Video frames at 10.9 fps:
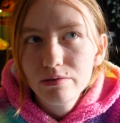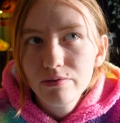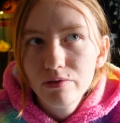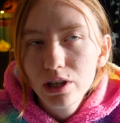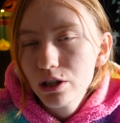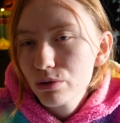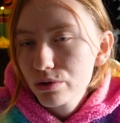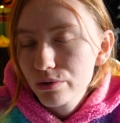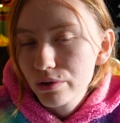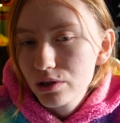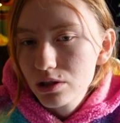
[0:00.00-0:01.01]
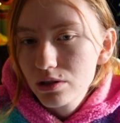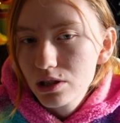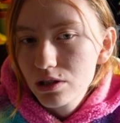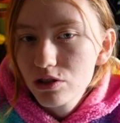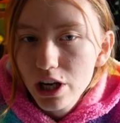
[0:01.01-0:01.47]
videos or
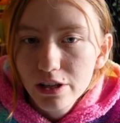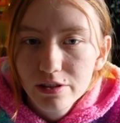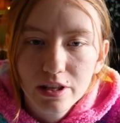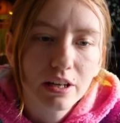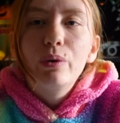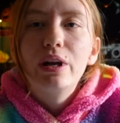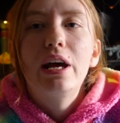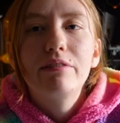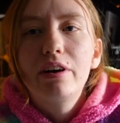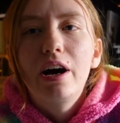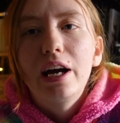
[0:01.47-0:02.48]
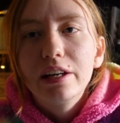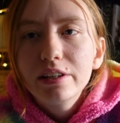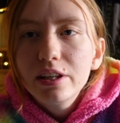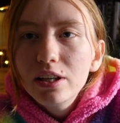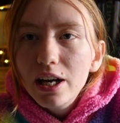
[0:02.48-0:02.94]
this channel, that whenever
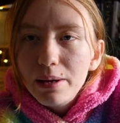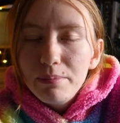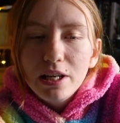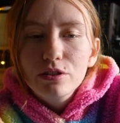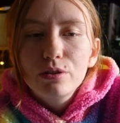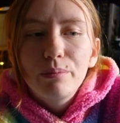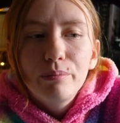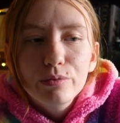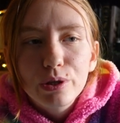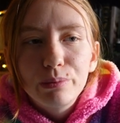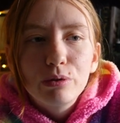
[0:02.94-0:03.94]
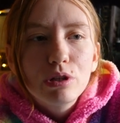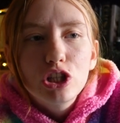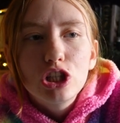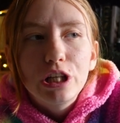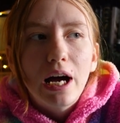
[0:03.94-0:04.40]
I make some
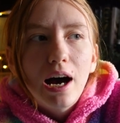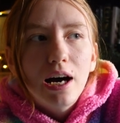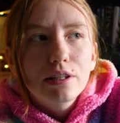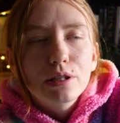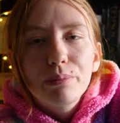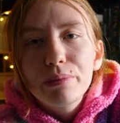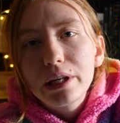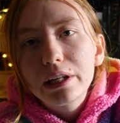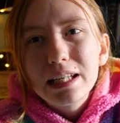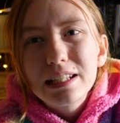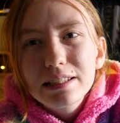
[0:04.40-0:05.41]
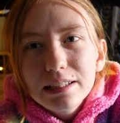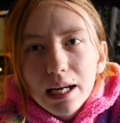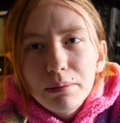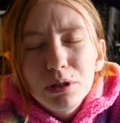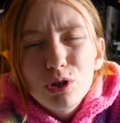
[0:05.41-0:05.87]
original art, something that
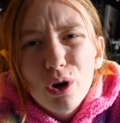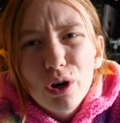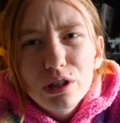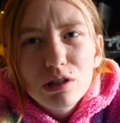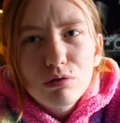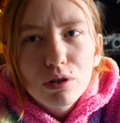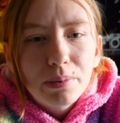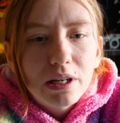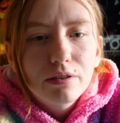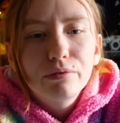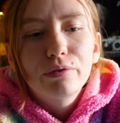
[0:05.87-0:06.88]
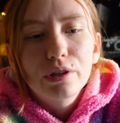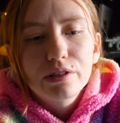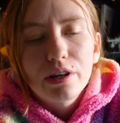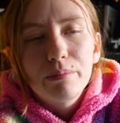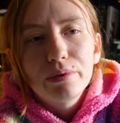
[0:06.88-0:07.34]
can be turned into a pattern, for
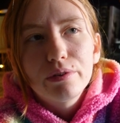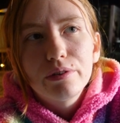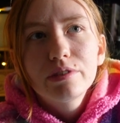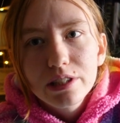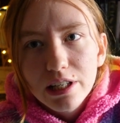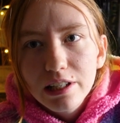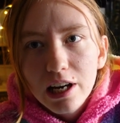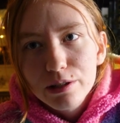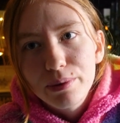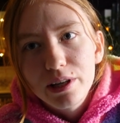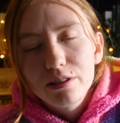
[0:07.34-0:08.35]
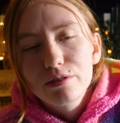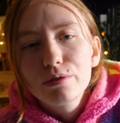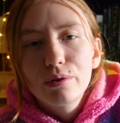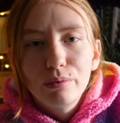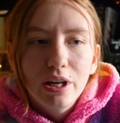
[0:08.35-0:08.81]
example stained glass
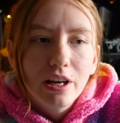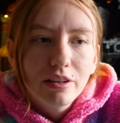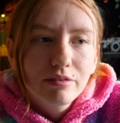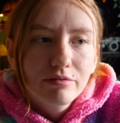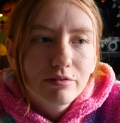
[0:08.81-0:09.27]
patterns, or when I